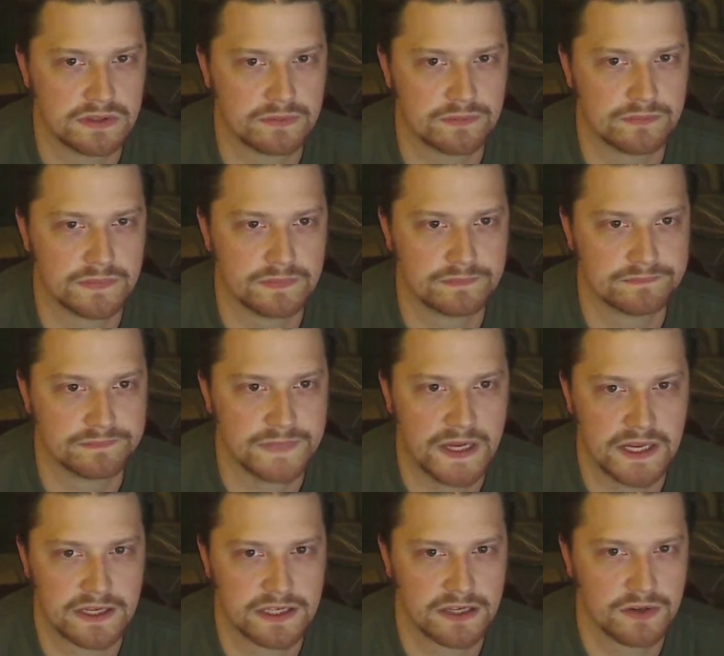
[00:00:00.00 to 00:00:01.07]
my
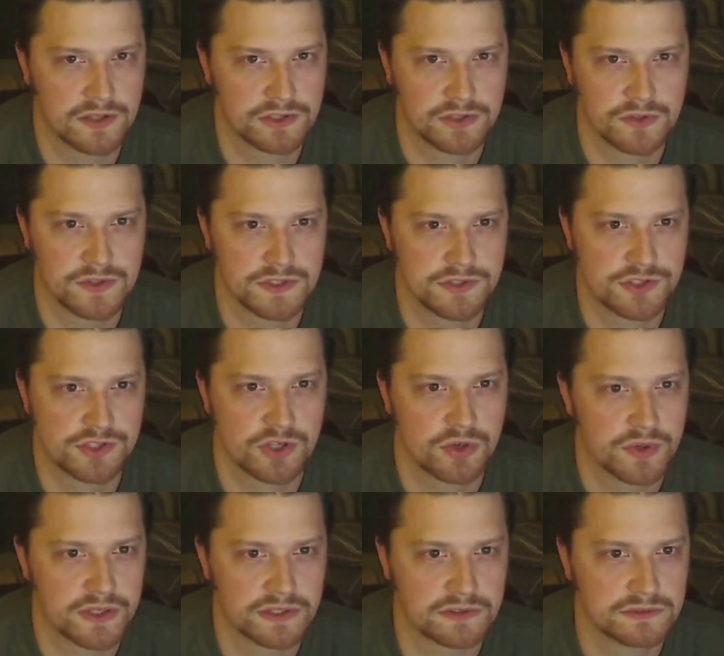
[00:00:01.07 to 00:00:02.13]
character is
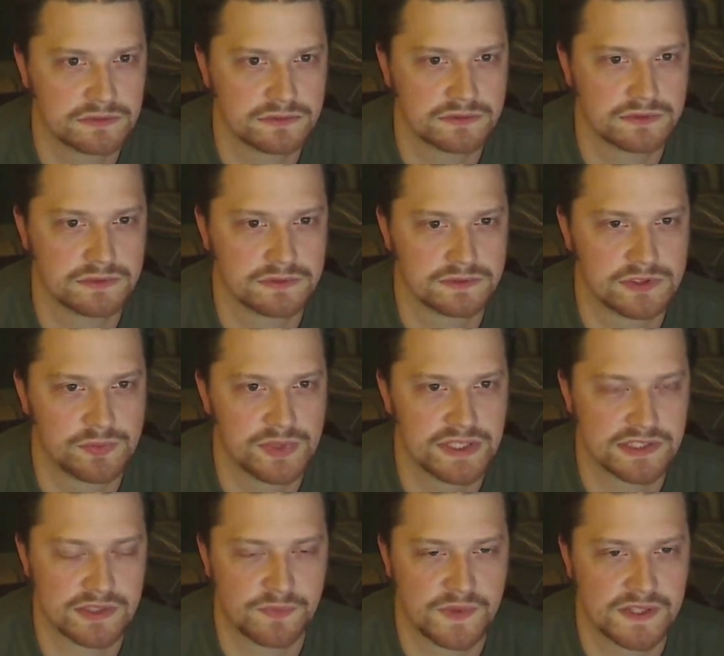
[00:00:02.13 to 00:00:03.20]
showing to be
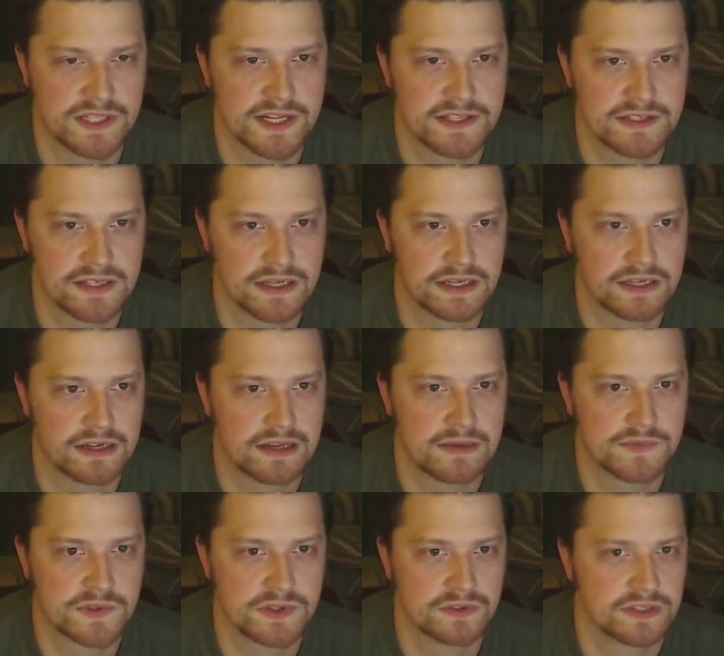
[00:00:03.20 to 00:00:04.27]
something that it's not, I'm
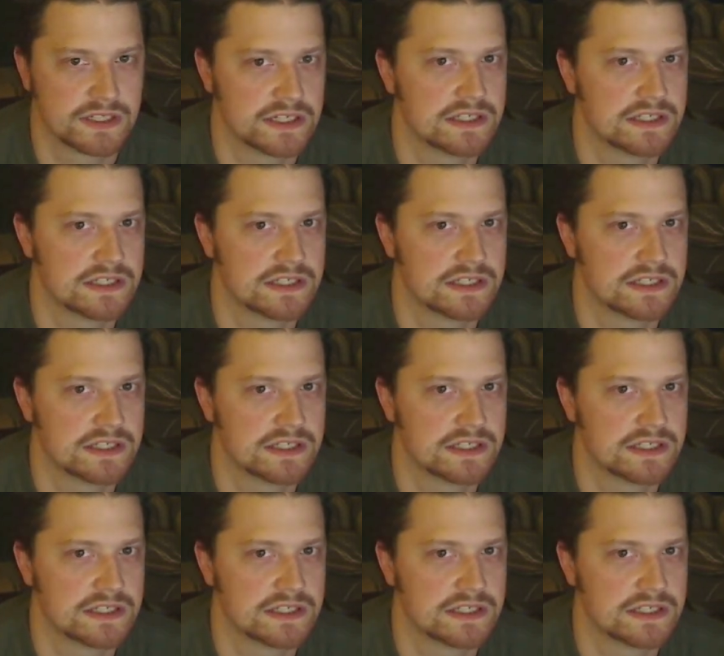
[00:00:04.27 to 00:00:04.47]
certainly going to